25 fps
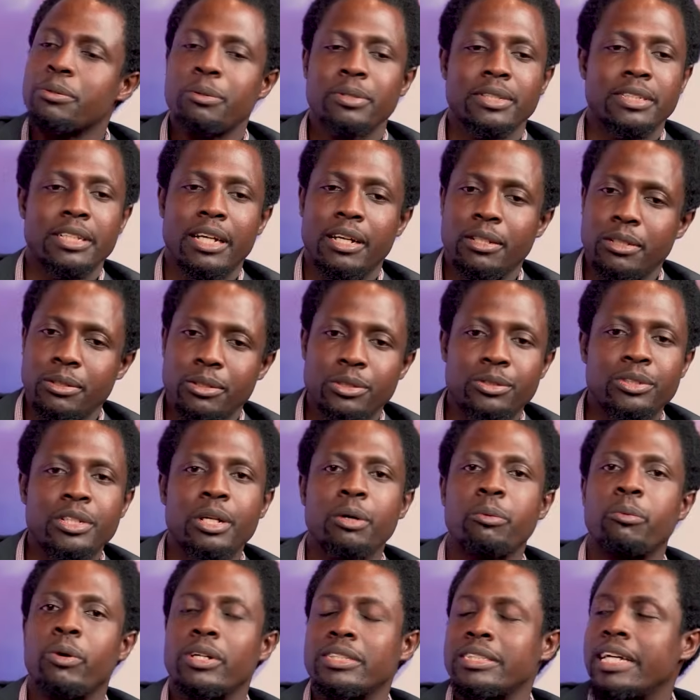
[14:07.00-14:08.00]
tell you
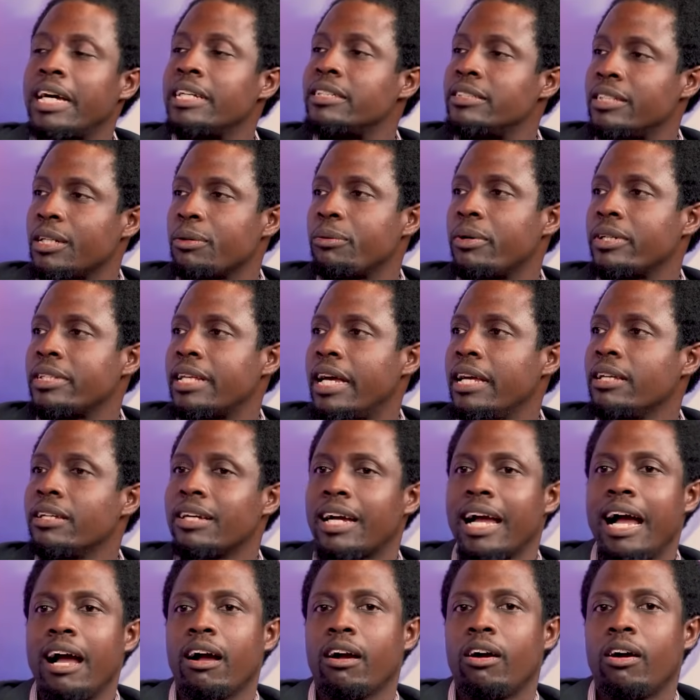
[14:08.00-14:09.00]
drink water. You
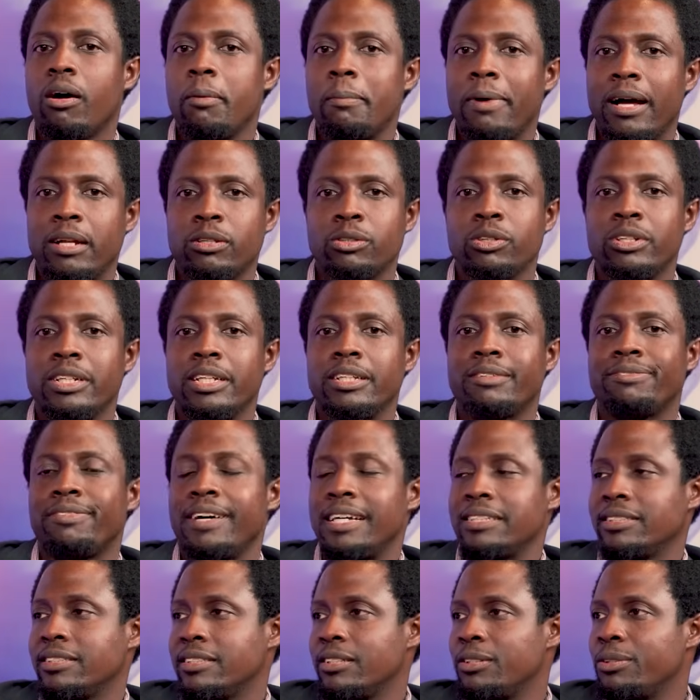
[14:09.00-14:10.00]
can't come and donate
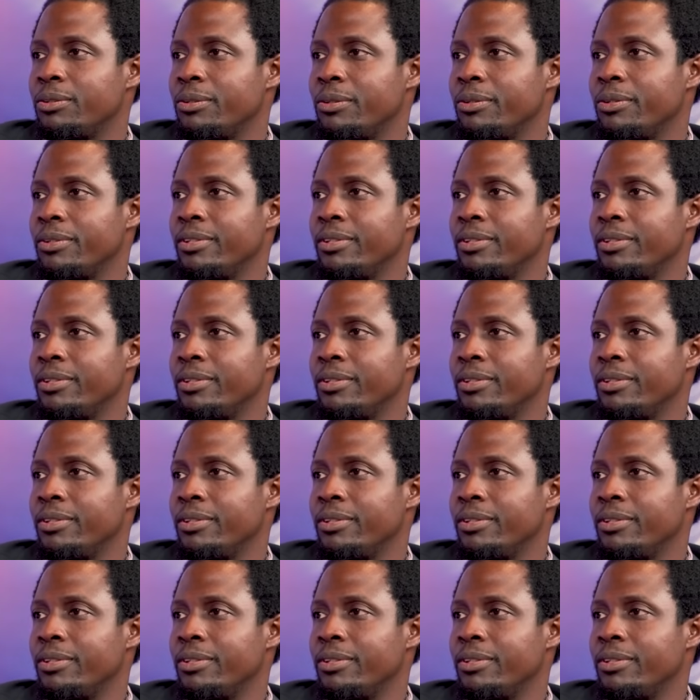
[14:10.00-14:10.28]
fasting, no.